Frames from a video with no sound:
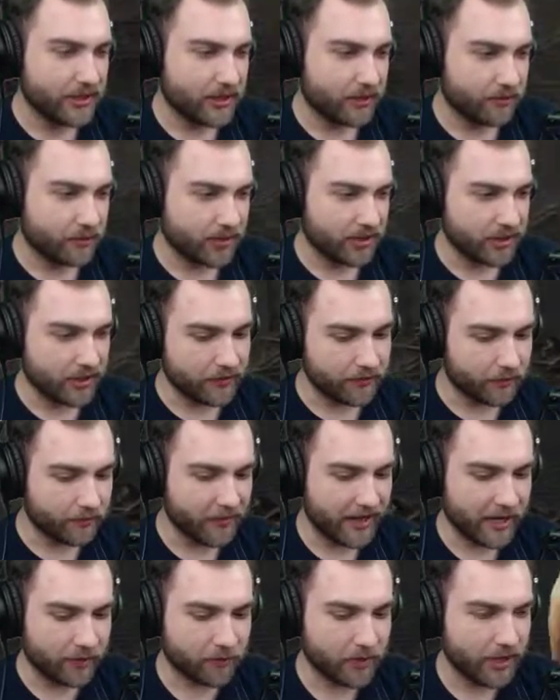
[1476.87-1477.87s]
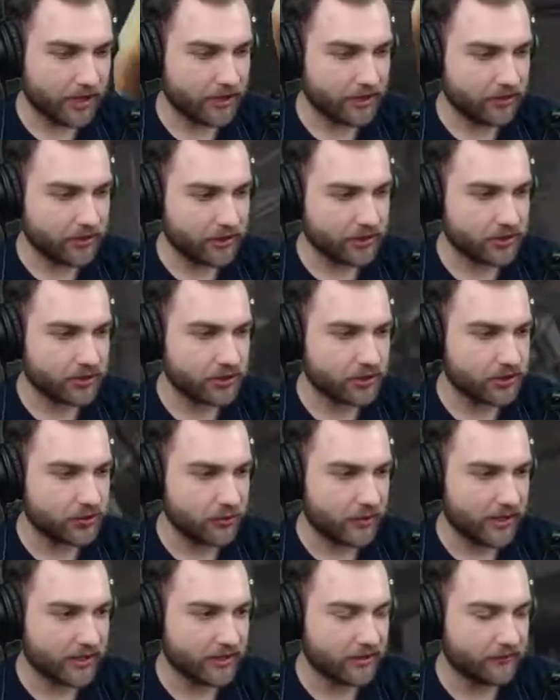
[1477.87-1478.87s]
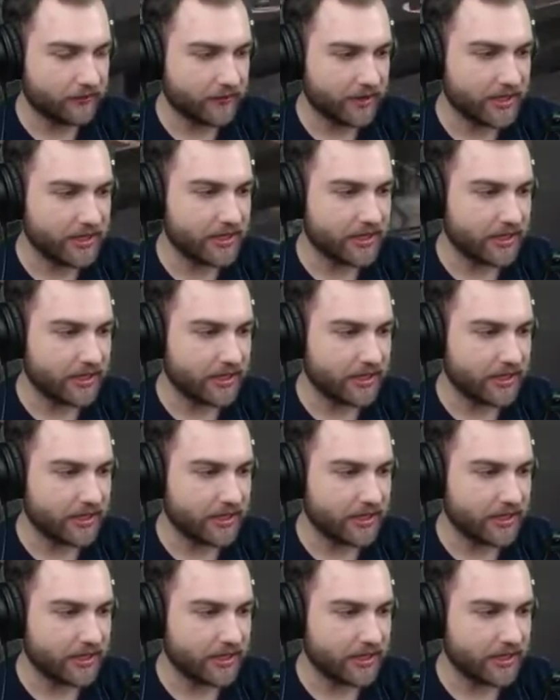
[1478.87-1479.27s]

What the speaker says: We're going to give him that rocket launcher to end the fight,